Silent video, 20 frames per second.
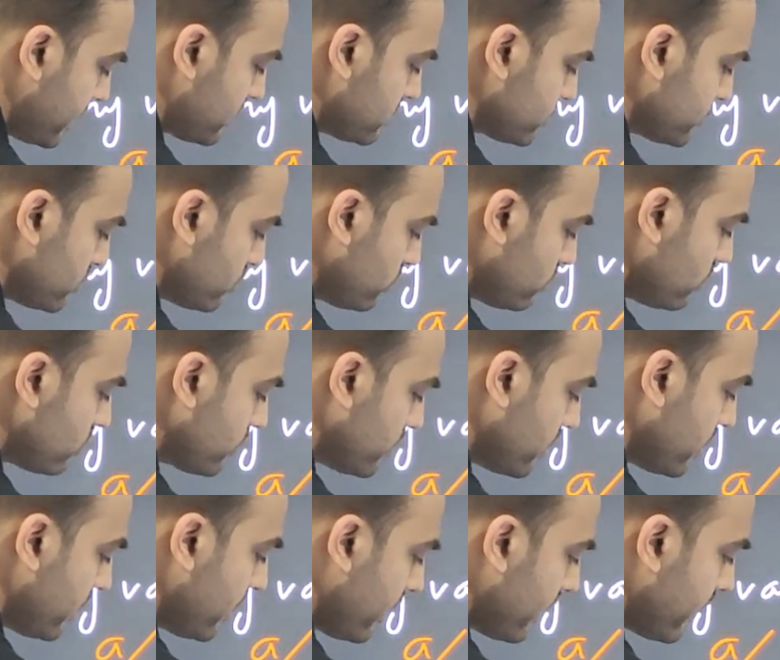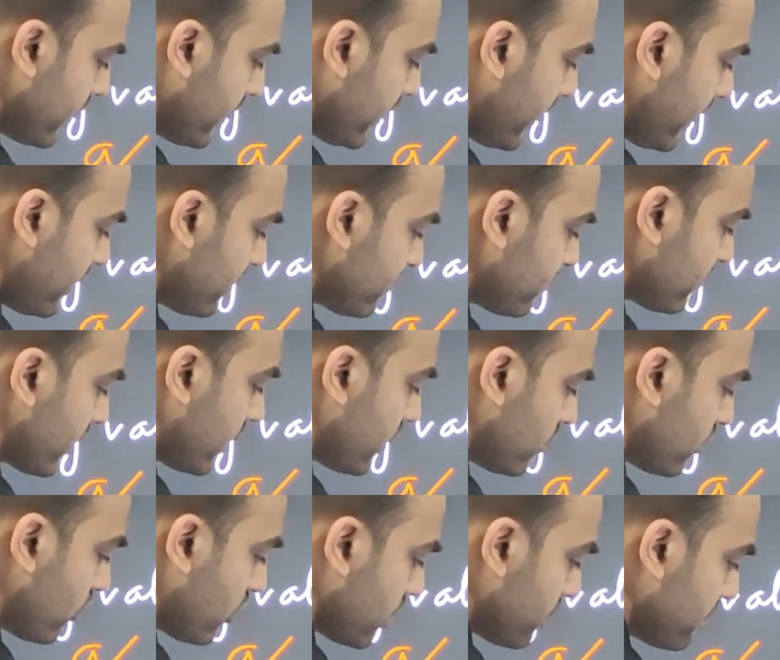tells you X
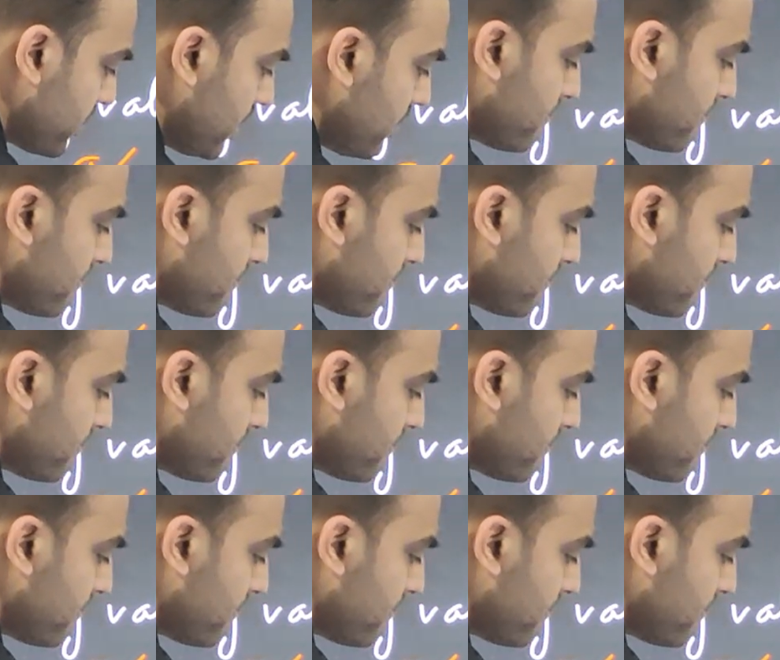cannot